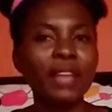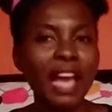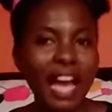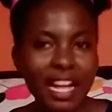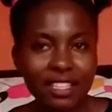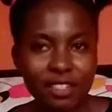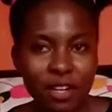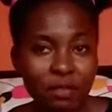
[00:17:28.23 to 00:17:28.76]

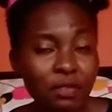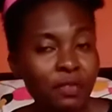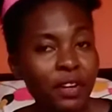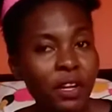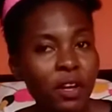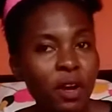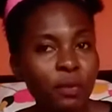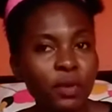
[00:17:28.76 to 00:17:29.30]
at
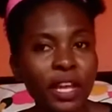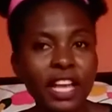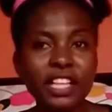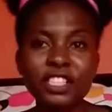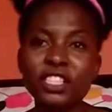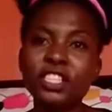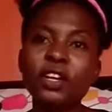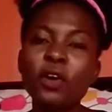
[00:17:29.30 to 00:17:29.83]

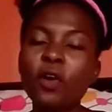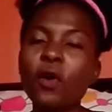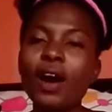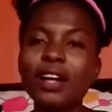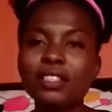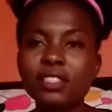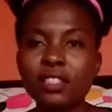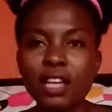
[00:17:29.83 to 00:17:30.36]
craftify.com.ng or
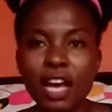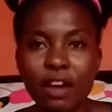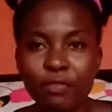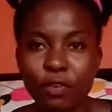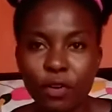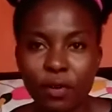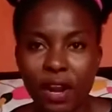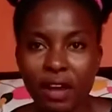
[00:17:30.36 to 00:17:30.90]
at
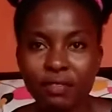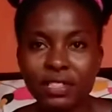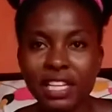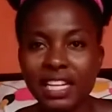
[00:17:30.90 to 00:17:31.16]
afrocraft,